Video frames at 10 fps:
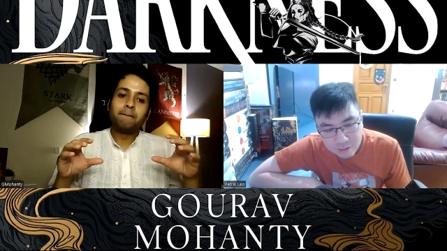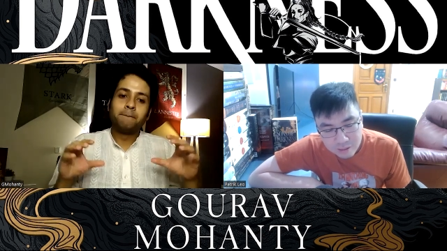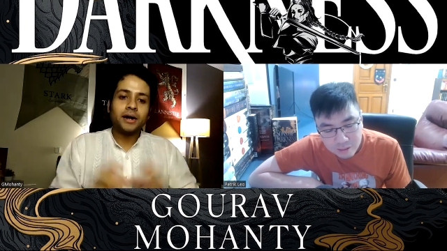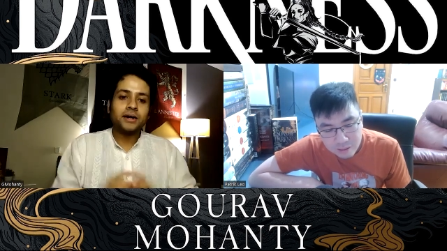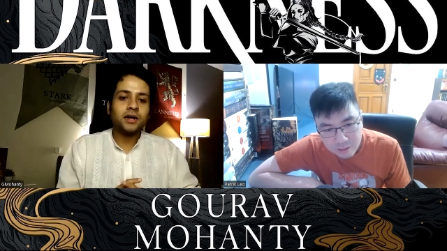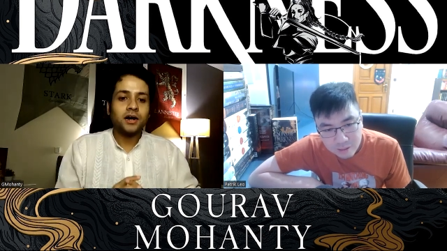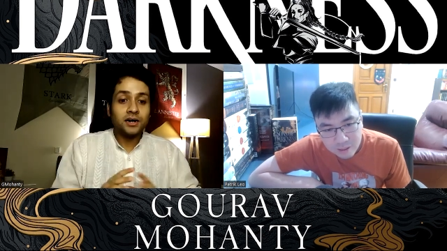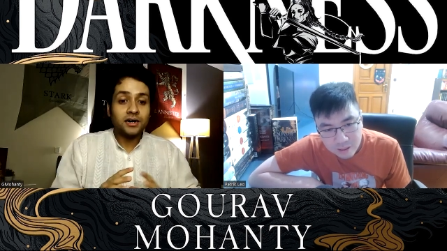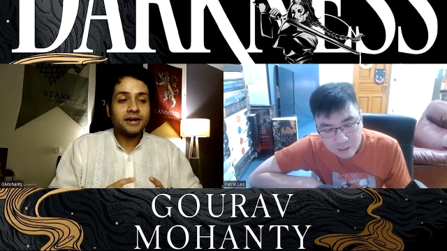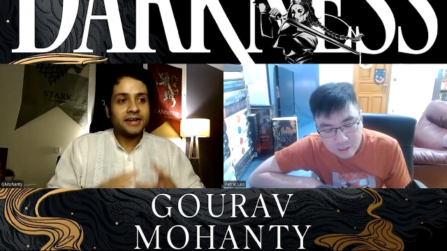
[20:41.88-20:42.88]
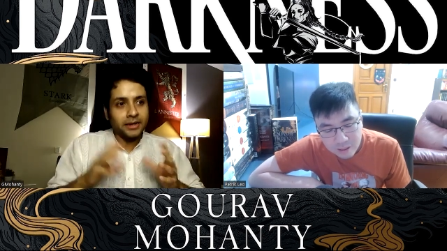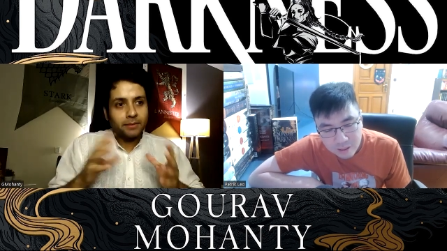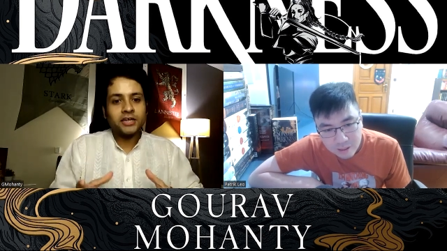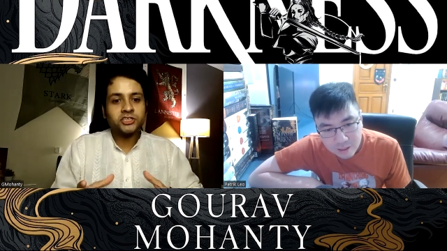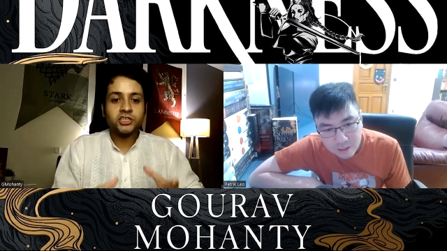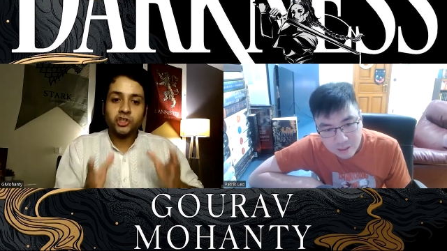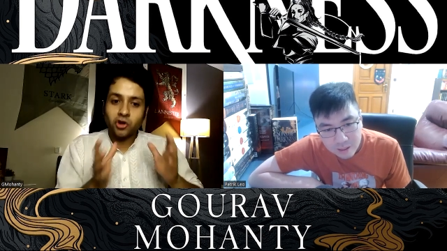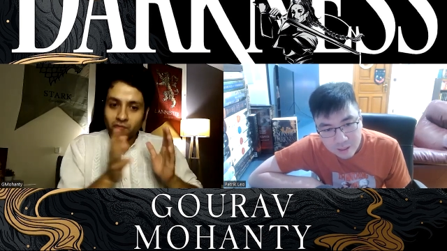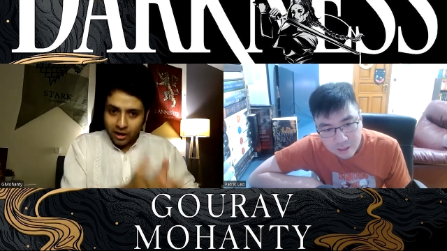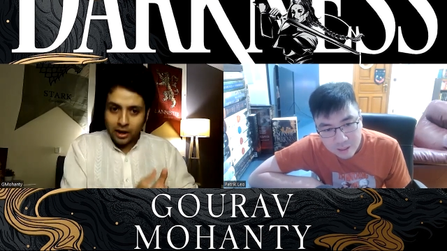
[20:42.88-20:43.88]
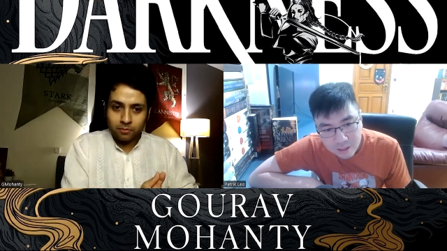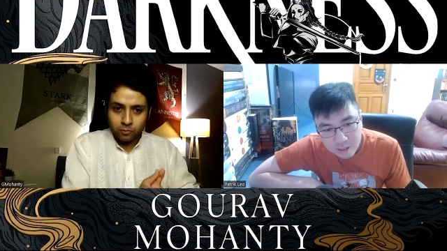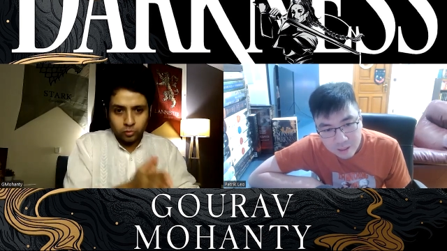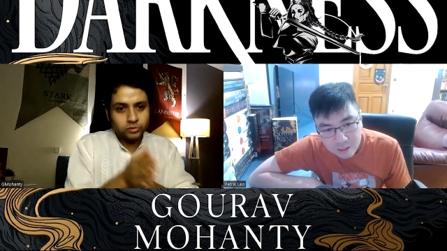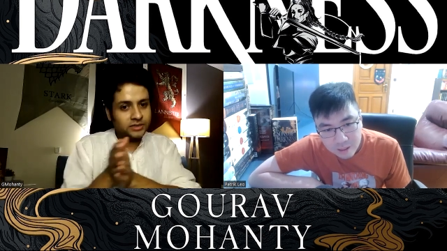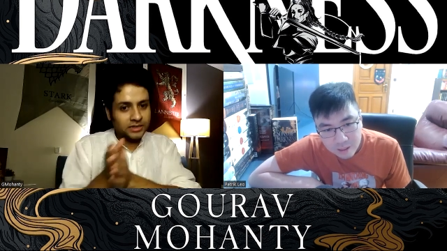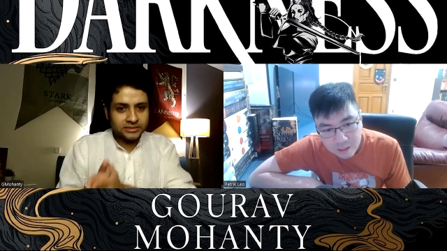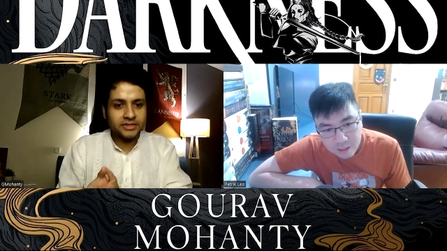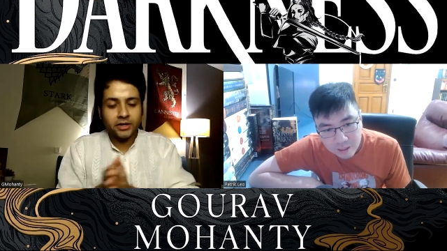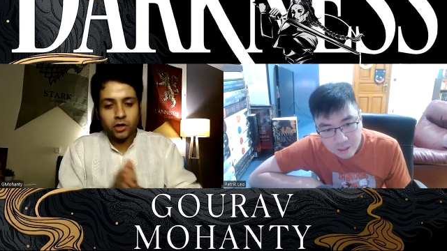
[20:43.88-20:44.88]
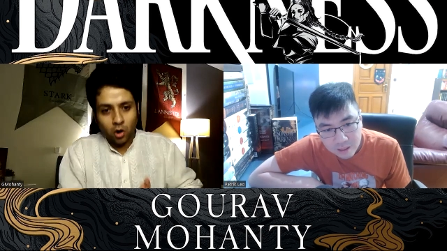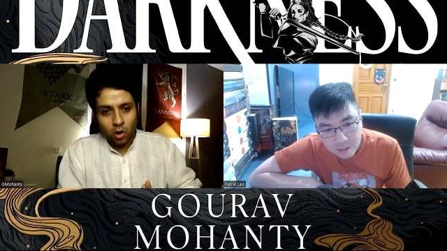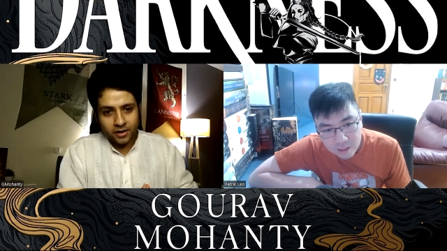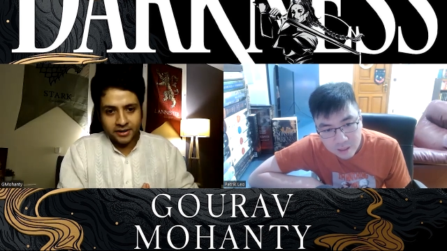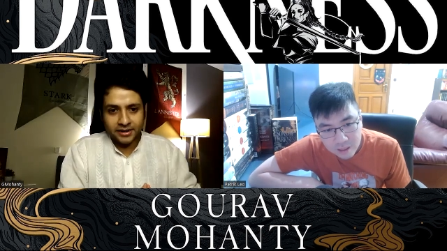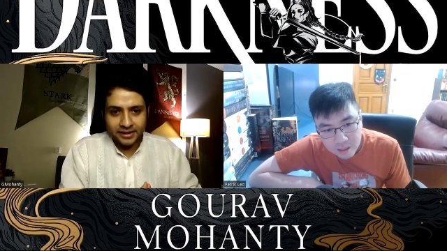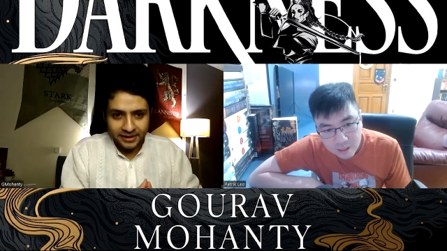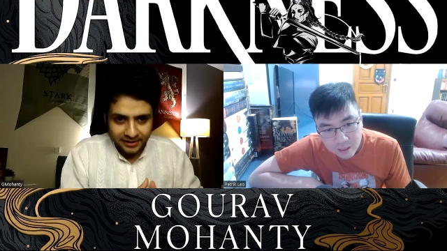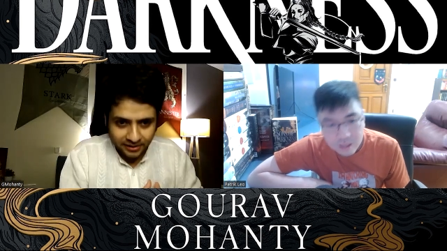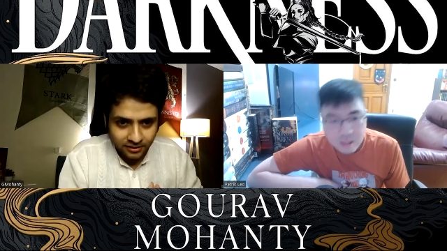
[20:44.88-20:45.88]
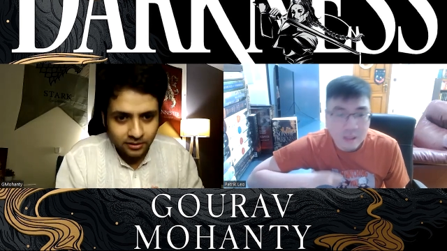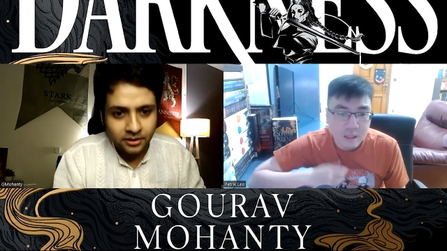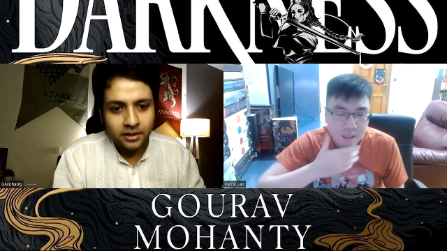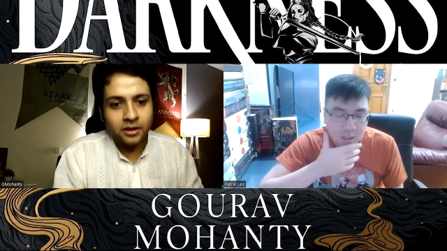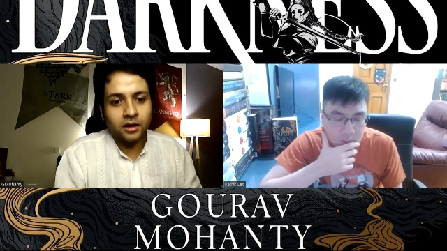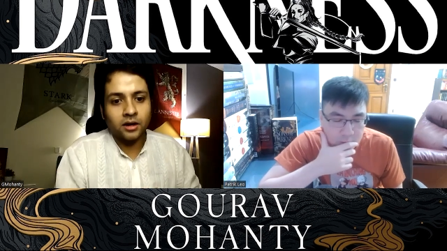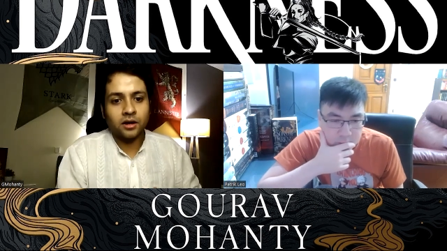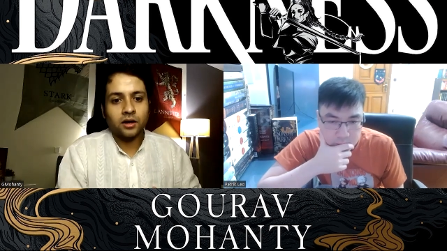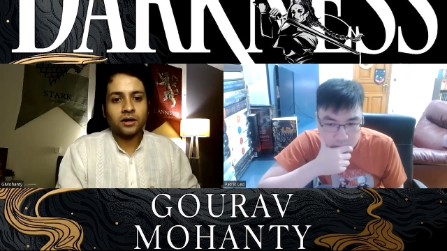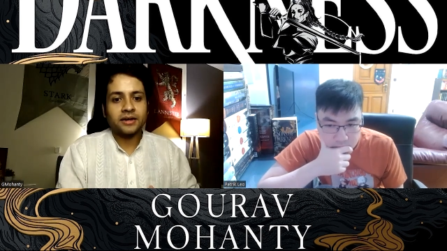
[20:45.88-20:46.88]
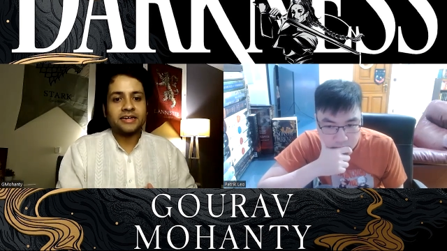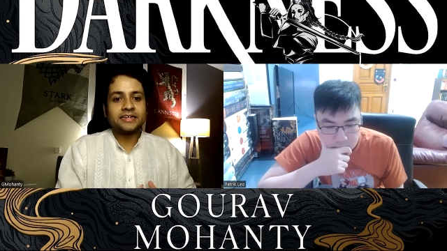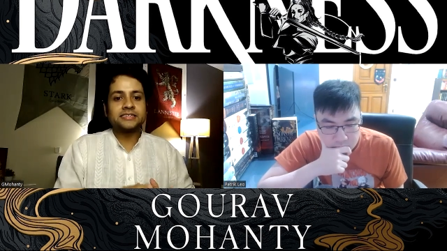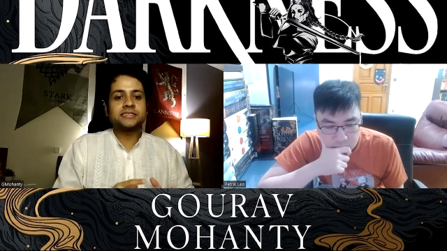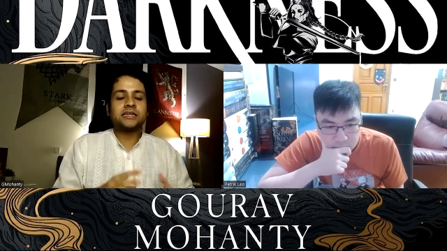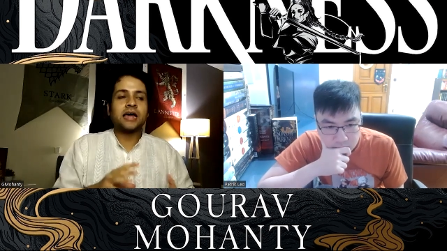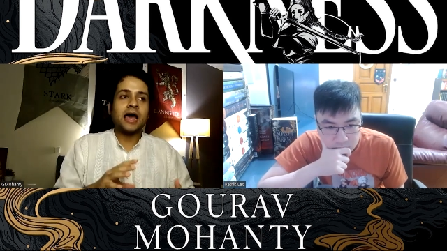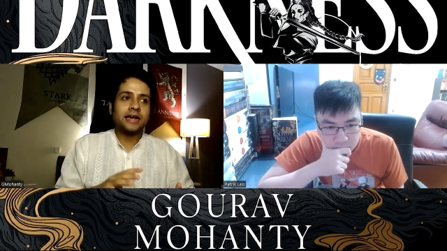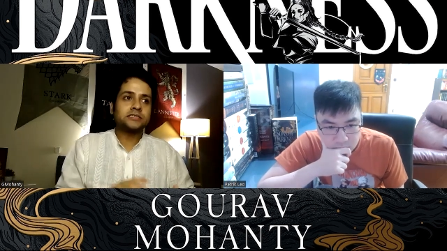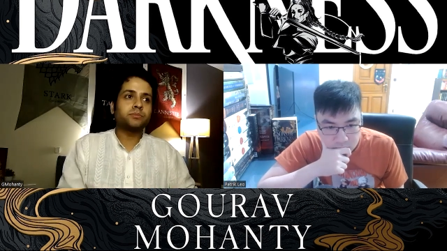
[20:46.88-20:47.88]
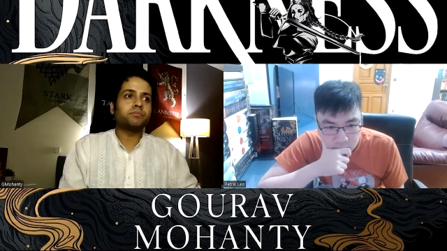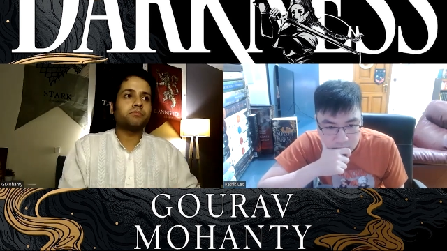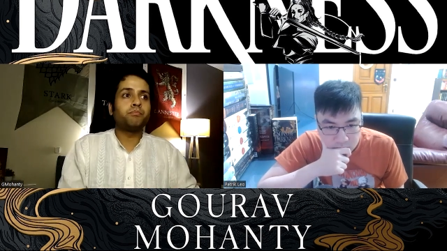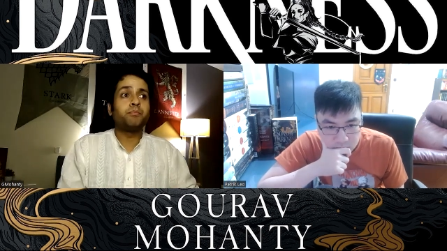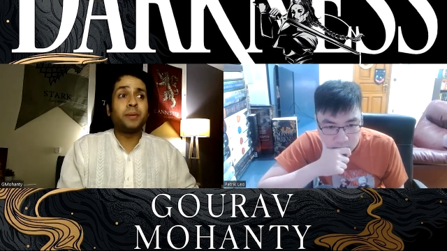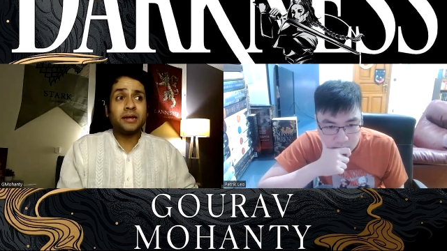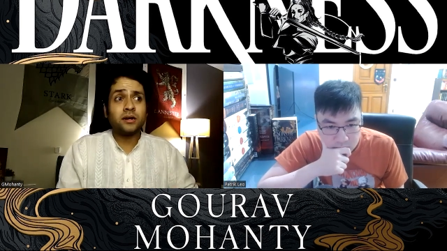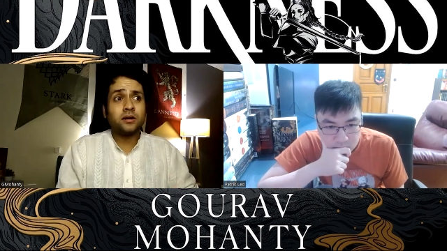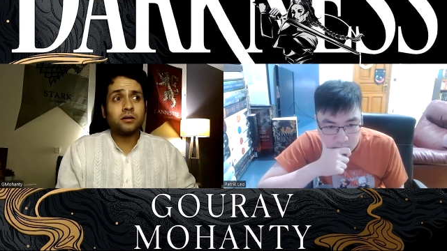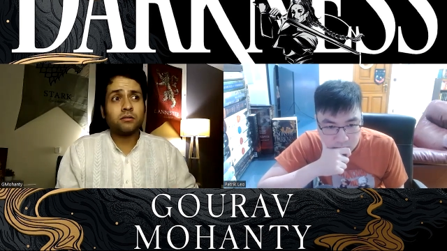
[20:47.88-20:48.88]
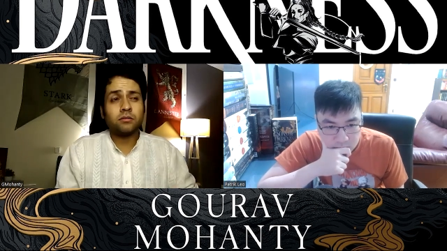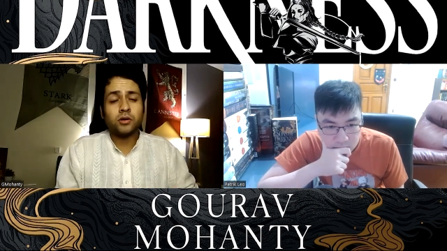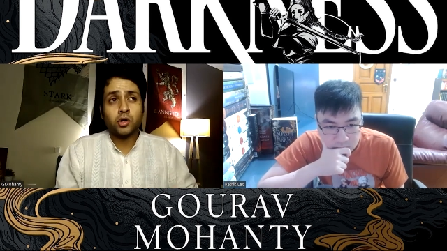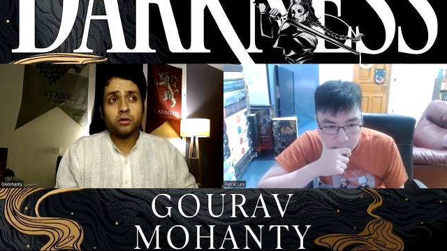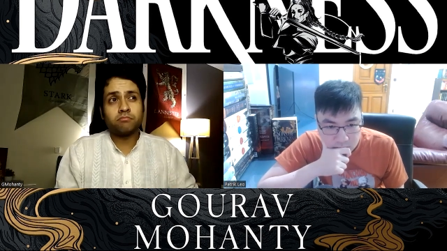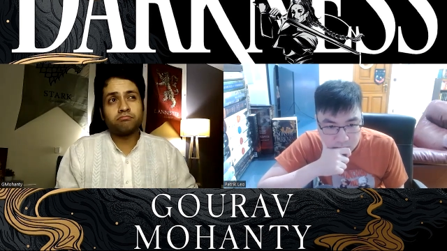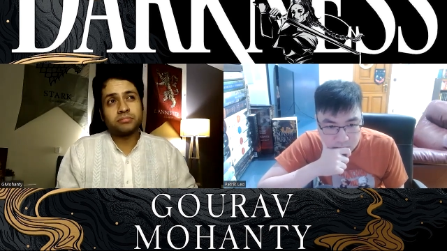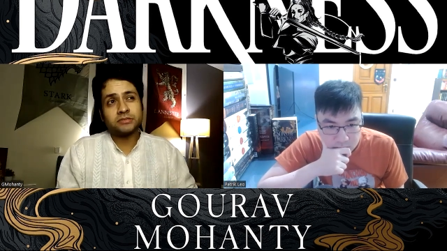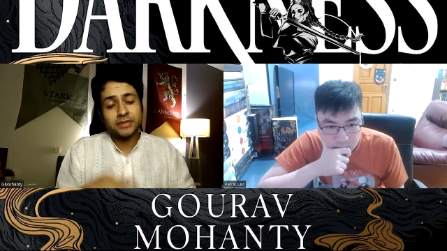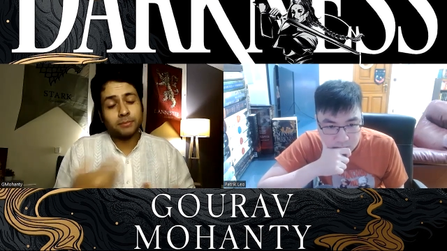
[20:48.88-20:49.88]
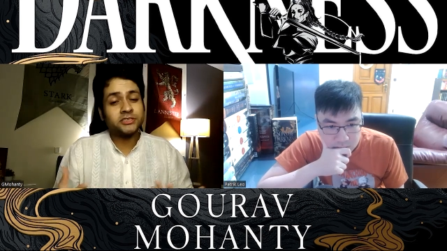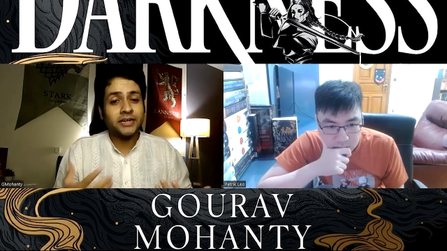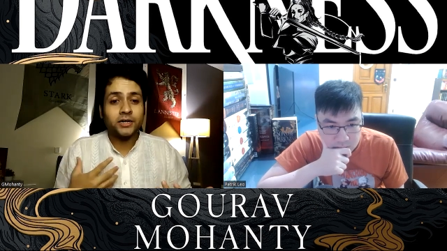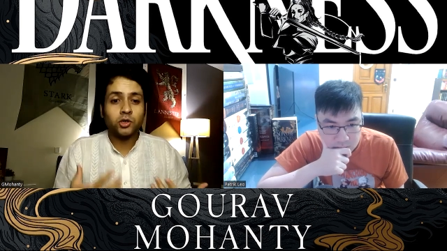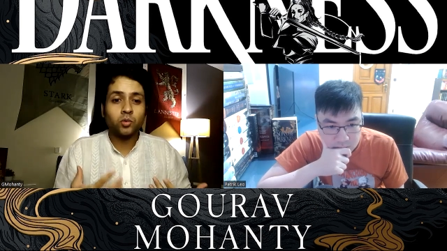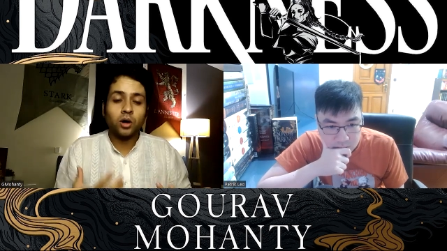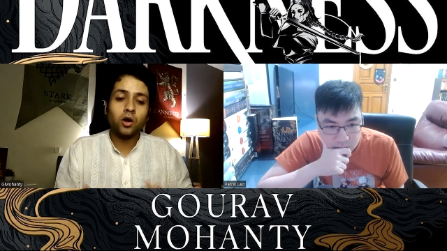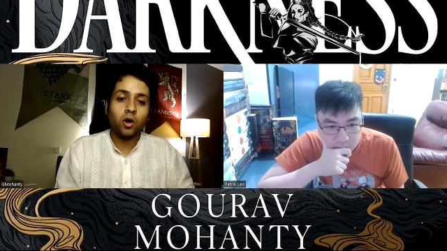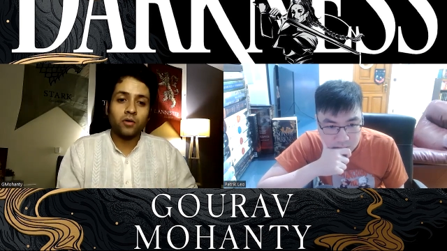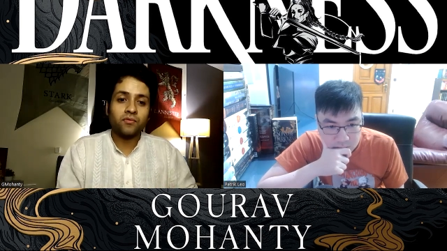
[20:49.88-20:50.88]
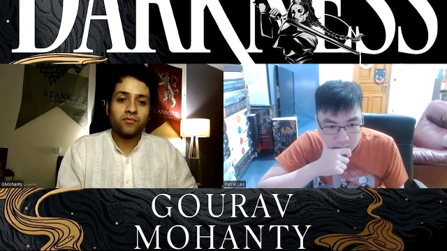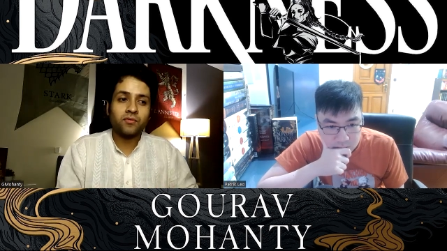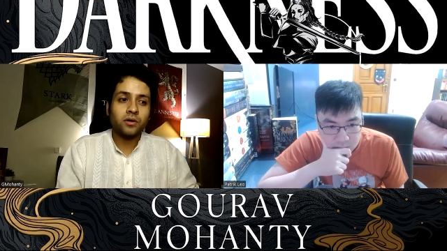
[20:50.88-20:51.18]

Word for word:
Speaker 1: But her reimagination of Ram, who is considered a god in India, uh, is has been subject to a lot of